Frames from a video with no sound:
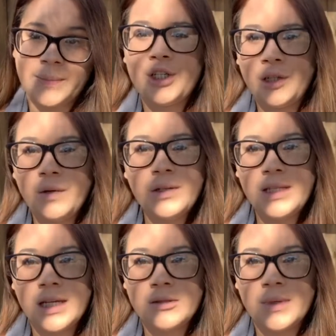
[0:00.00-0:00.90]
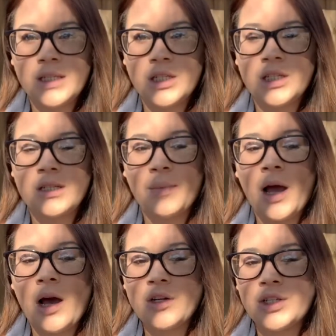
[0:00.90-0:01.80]
She wrote text messages about
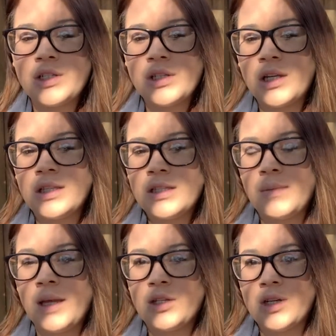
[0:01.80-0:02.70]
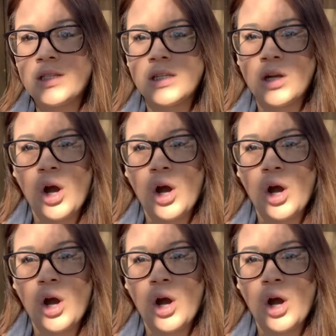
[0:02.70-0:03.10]
how she saw this man dressed in